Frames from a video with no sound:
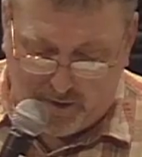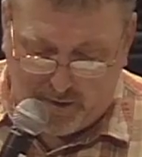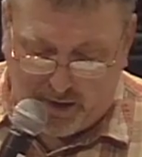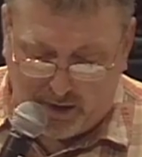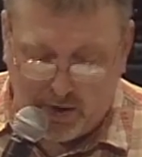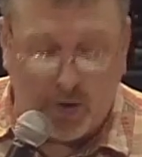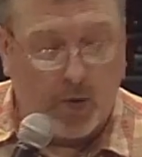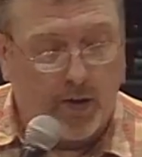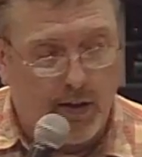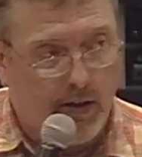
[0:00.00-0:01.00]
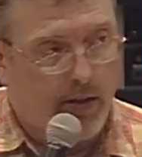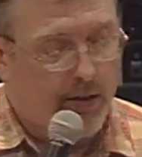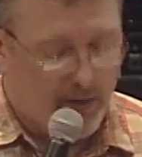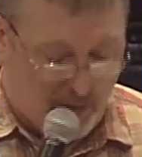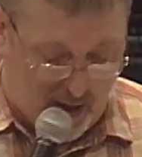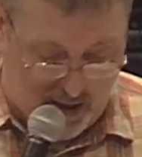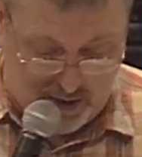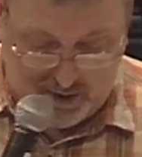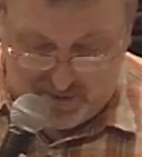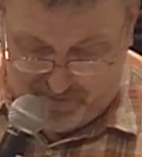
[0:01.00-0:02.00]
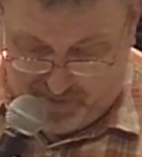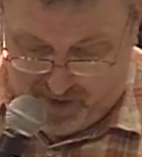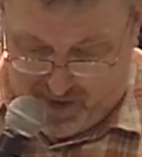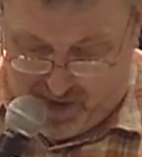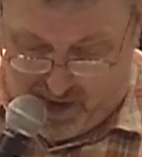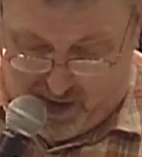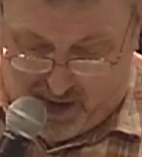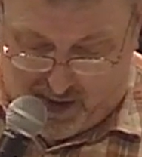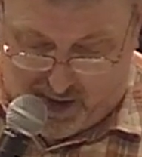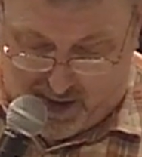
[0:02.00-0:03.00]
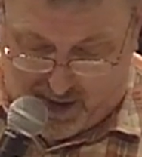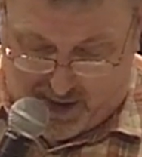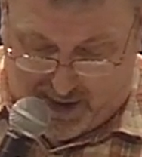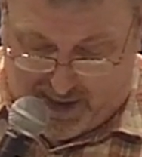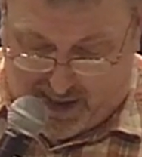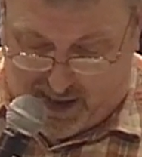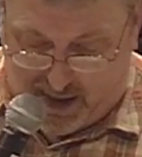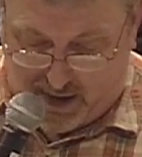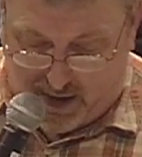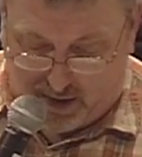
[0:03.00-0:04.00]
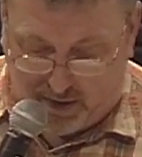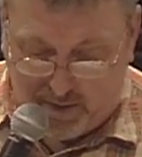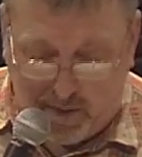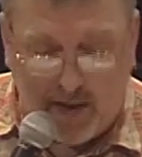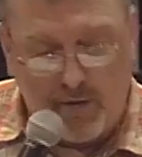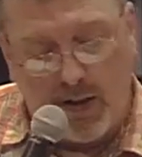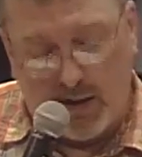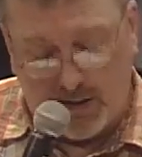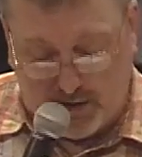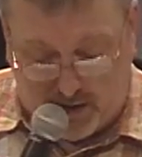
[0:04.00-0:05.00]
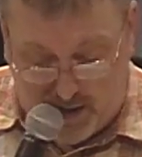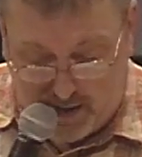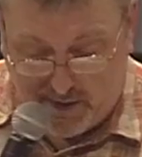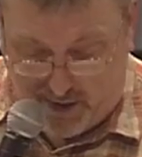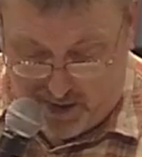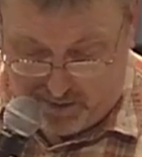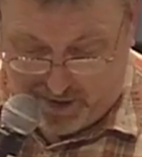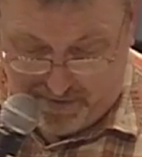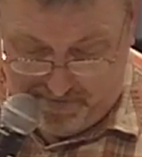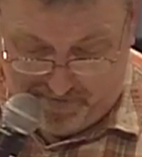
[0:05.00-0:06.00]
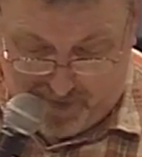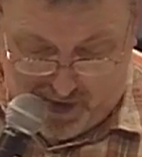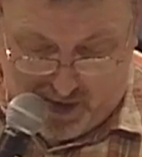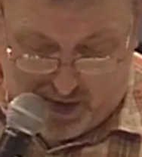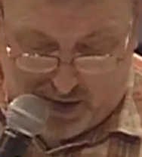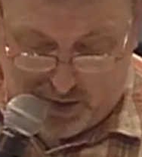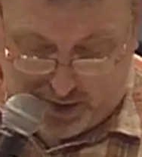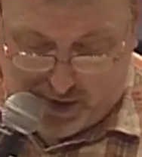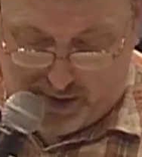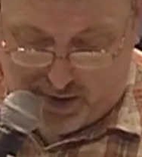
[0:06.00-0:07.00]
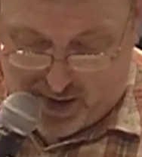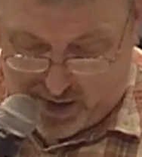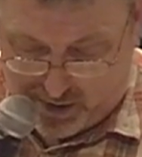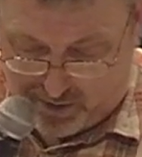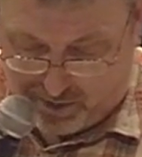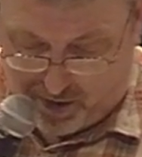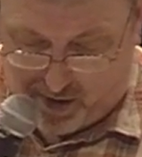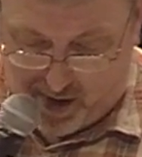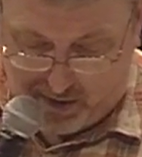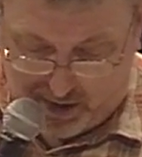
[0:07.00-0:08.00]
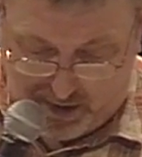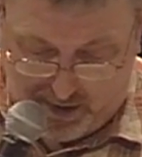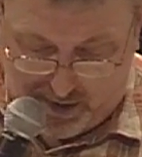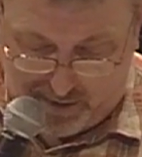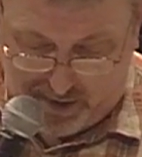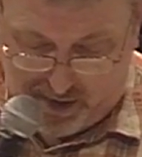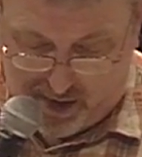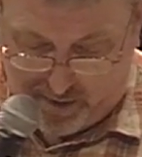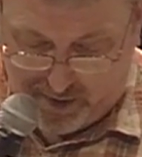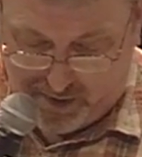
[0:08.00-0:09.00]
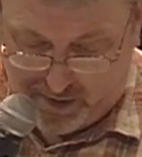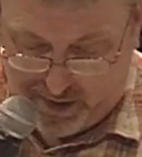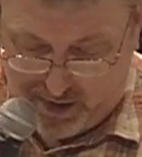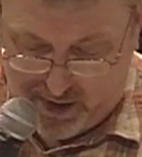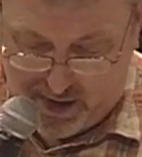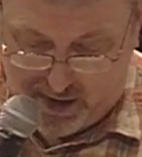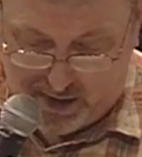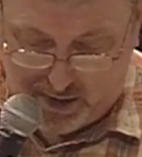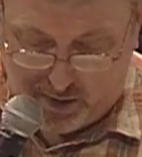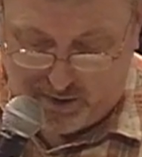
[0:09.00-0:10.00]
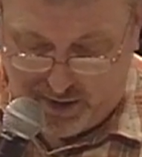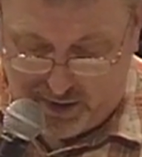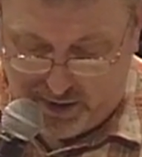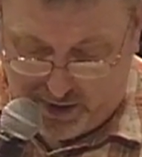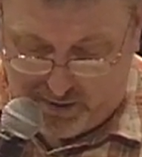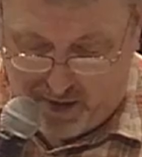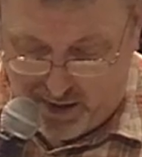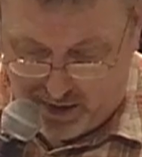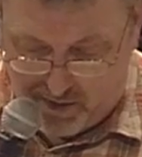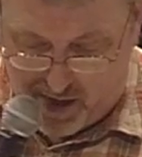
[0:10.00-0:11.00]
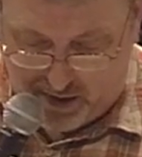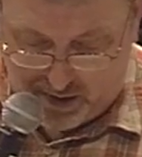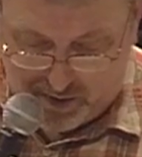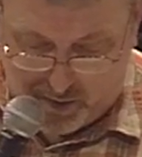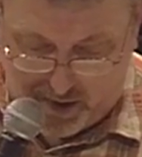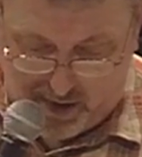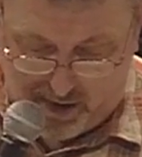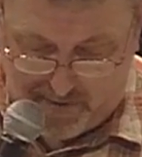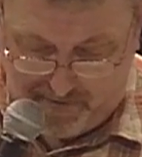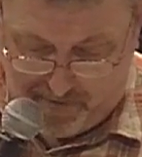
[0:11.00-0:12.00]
and finding joy in your passion. I learned to paint realistic landscaping. I enjoyed the electronics and programming of it, obviously, and I enjoyed researching and writing about it as well.